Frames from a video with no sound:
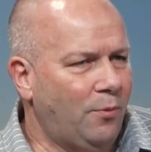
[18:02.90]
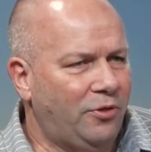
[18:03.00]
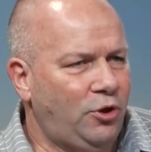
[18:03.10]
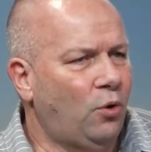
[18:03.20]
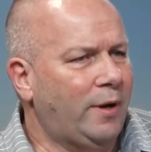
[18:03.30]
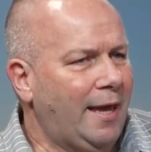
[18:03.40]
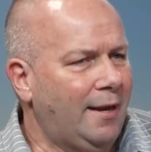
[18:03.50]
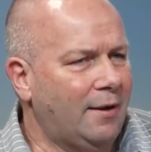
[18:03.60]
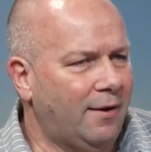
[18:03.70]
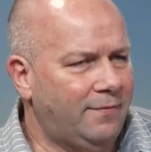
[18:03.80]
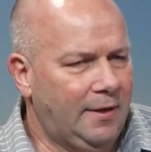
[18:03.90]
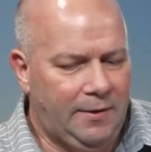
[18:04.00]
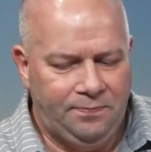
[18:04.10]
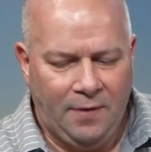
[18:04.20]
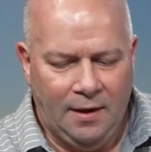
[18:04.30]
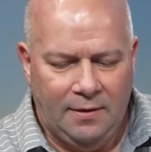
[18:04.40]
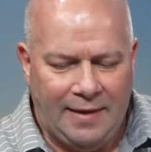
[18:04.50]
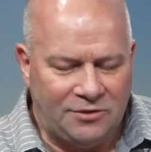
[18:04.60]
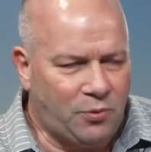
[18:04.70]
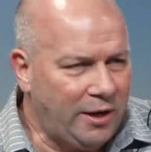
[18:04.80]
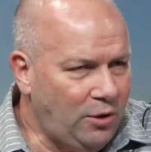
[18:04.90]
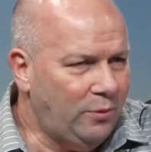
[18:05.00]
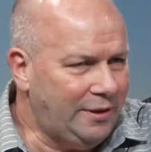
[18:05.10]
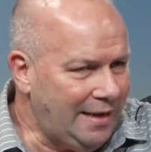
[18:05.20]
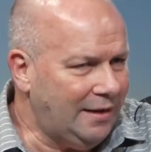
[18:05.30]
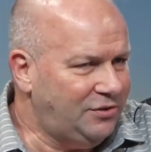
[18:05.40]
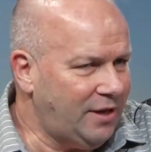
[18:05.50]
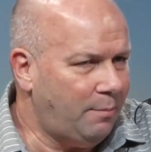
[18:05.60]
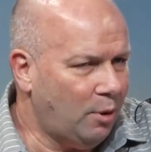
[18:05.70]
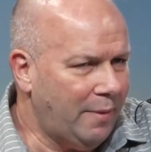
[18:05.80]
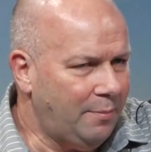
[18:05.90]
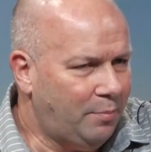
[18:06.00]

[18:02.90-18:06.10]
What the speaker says: with, you don't get enough. That's why you would need a supplement.